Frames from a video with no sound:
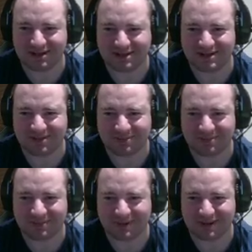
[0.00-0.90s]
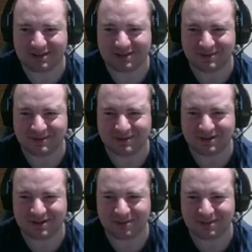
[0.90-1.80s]
jump into
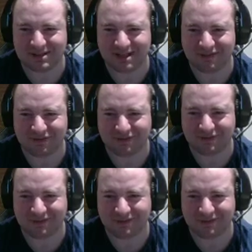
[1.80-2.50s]
just to be safe.